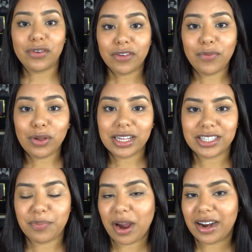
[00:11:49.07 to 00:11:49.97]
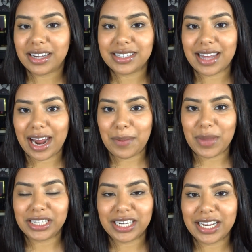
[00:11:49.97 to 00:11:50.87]
For the full list of products that I
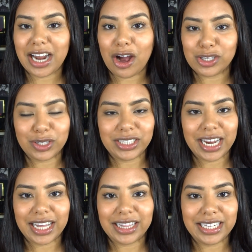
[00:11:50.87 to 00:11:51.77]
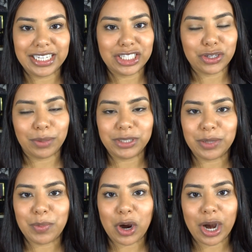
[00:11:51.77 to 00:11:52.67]
mentioned, also check the description
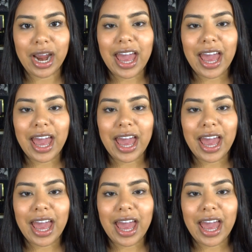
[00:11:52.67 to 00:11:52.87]
bar.